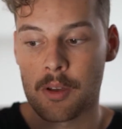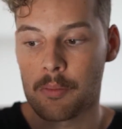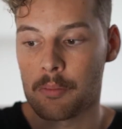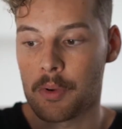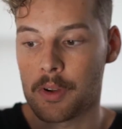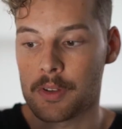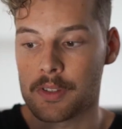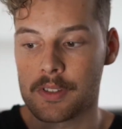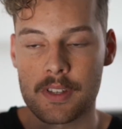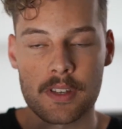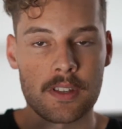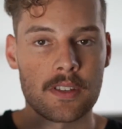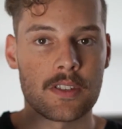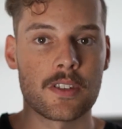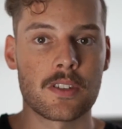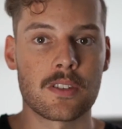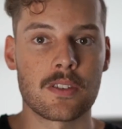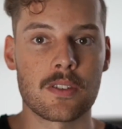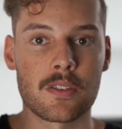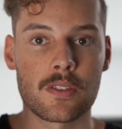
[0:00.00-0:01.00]
Most things
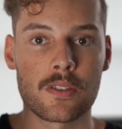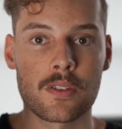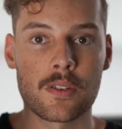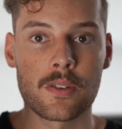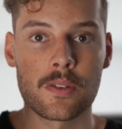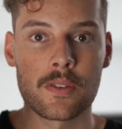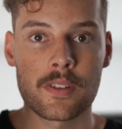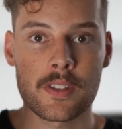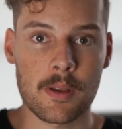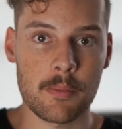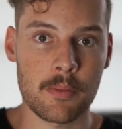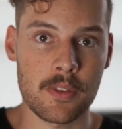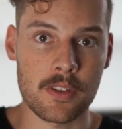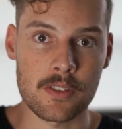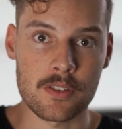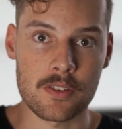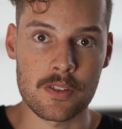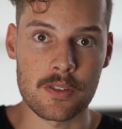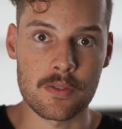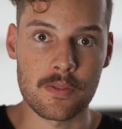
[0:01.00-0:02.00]
just use 2, some
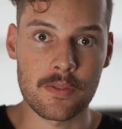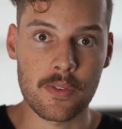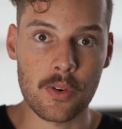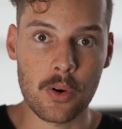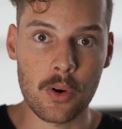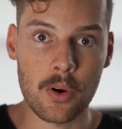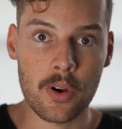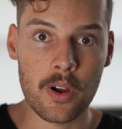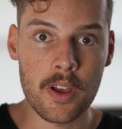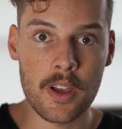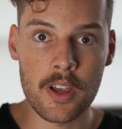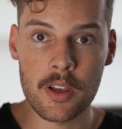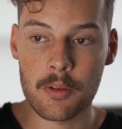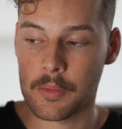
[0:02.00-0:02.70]
things use 4,